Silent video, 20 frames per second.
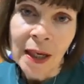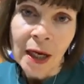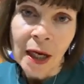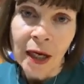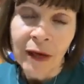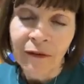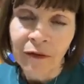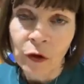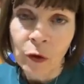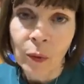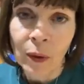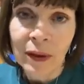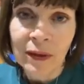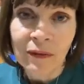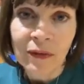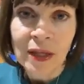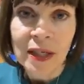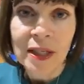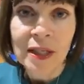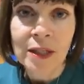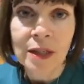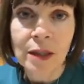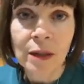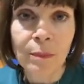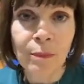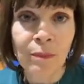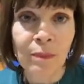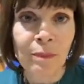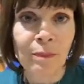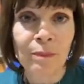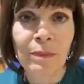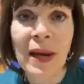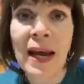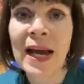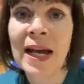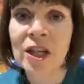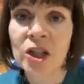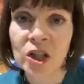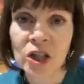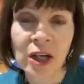if you're one of these
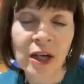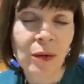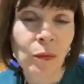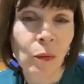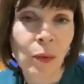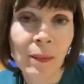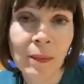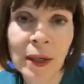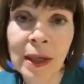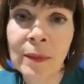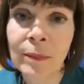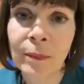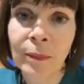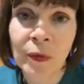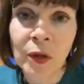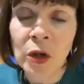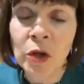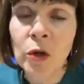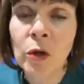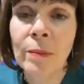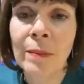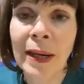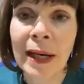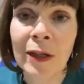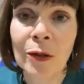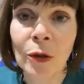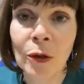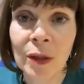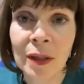pear-shaped women that you may not